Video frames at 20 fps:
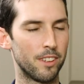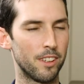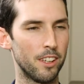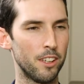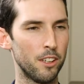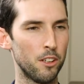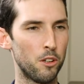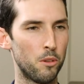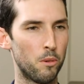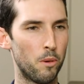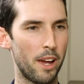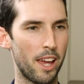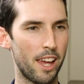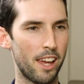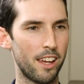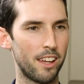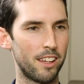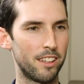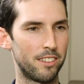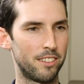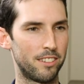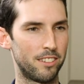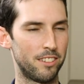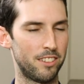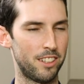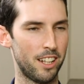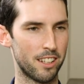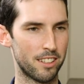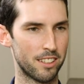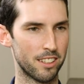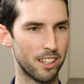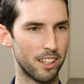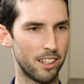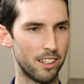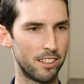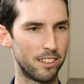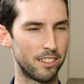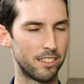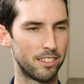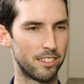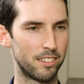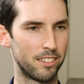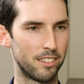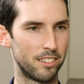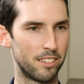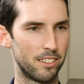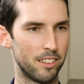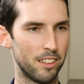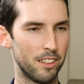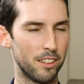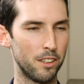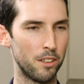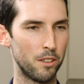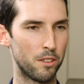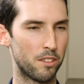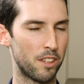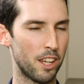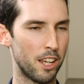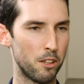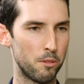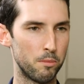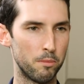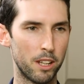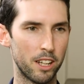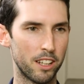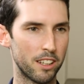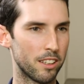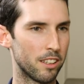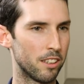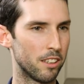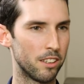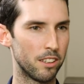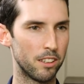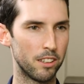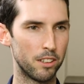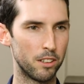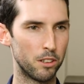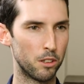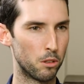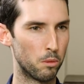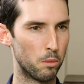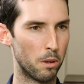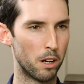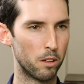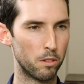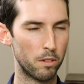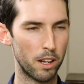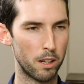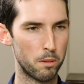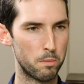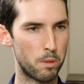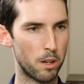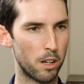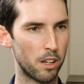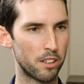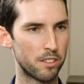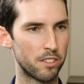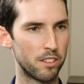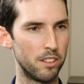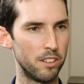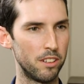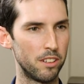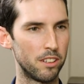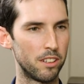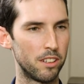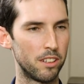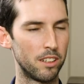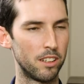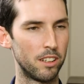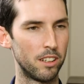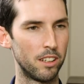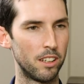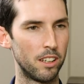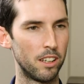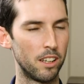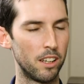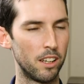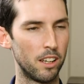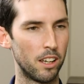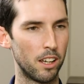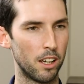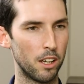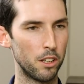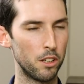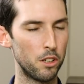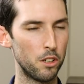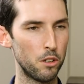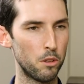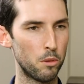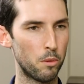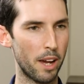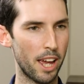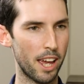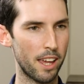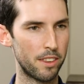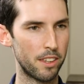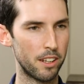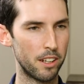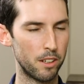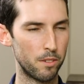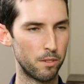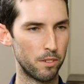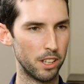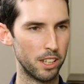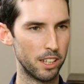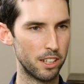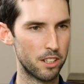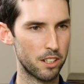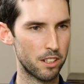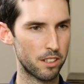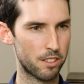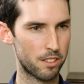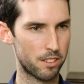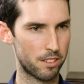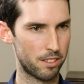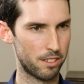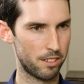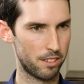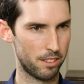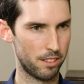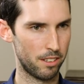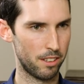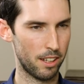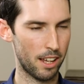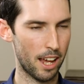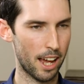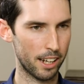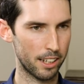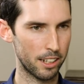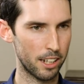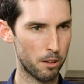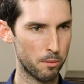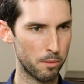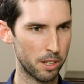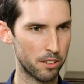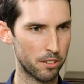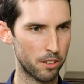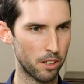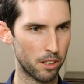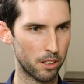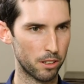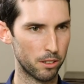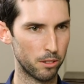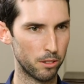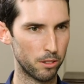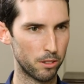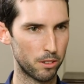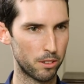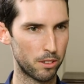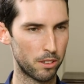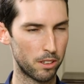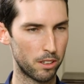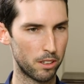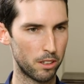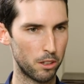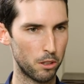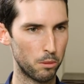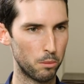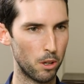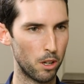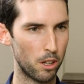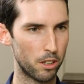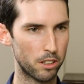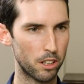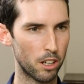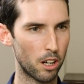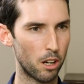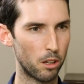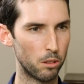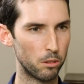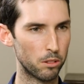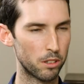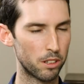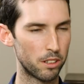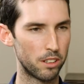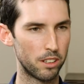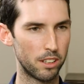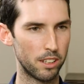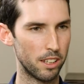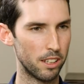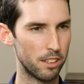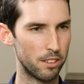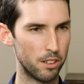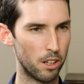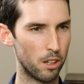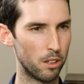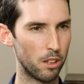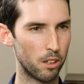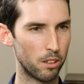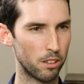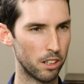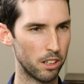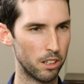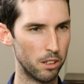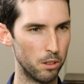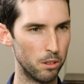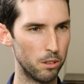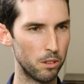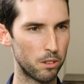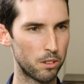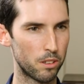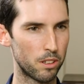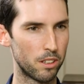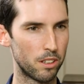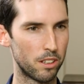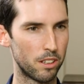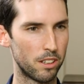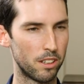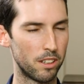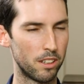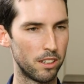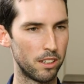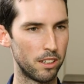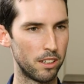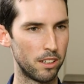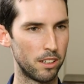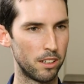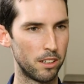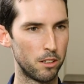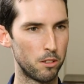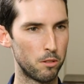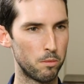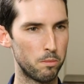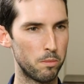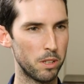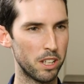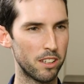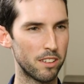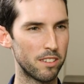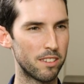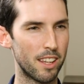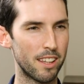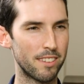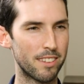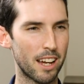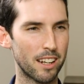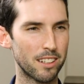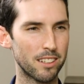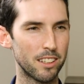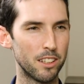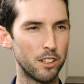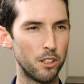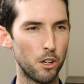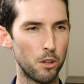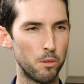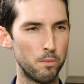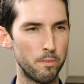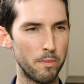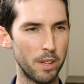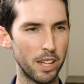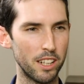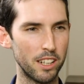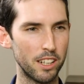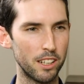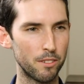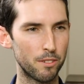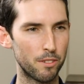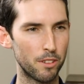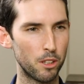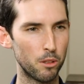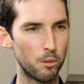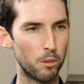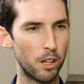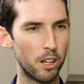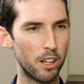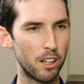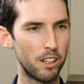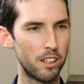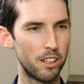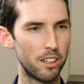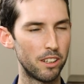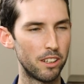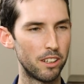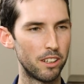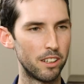Are you aware, Jessica? You seem like you're a well-read person. Are you aware that in religious academic circles the word cult is no longer used because there's actually no meaning for the word?